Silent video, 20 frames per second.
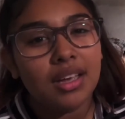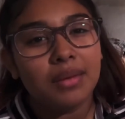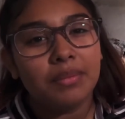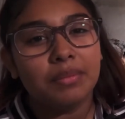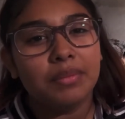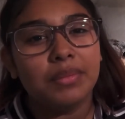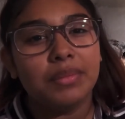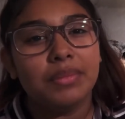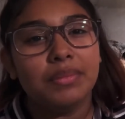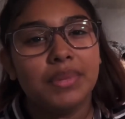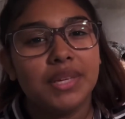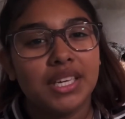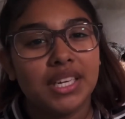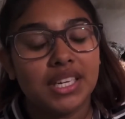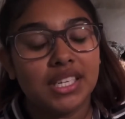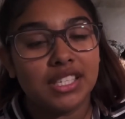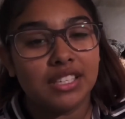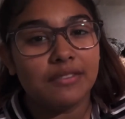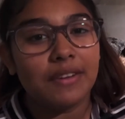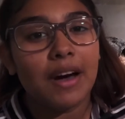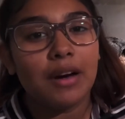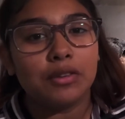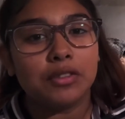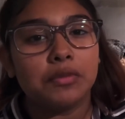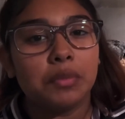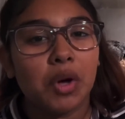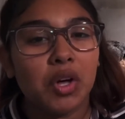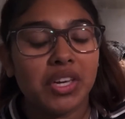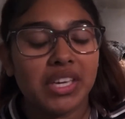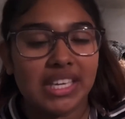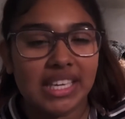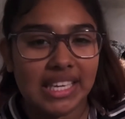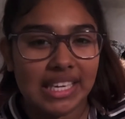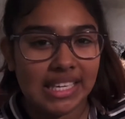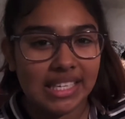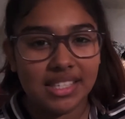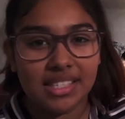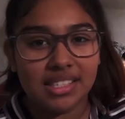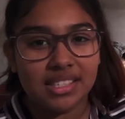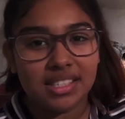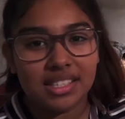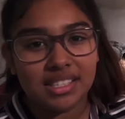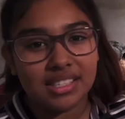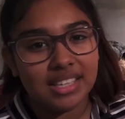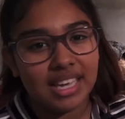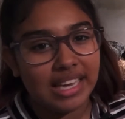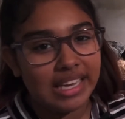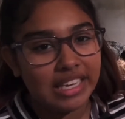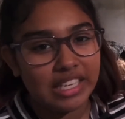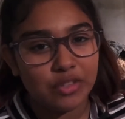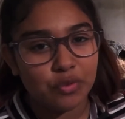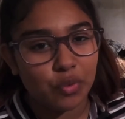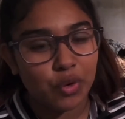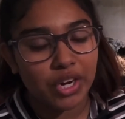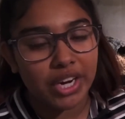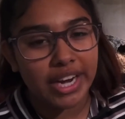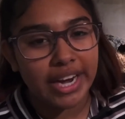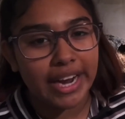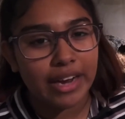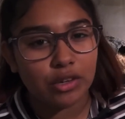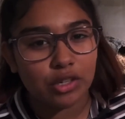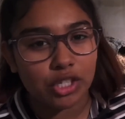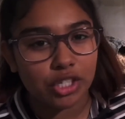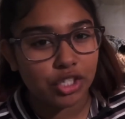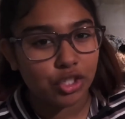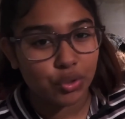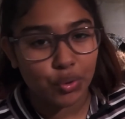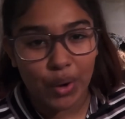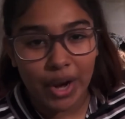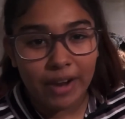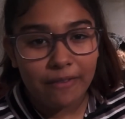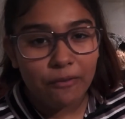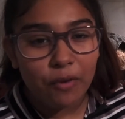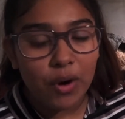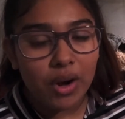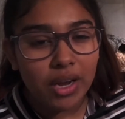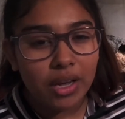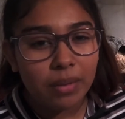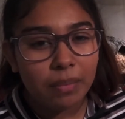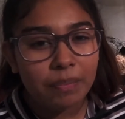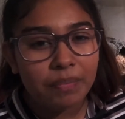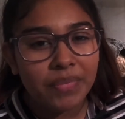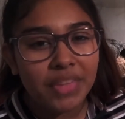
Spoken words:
because of how small he is. This tank is working out just great for him.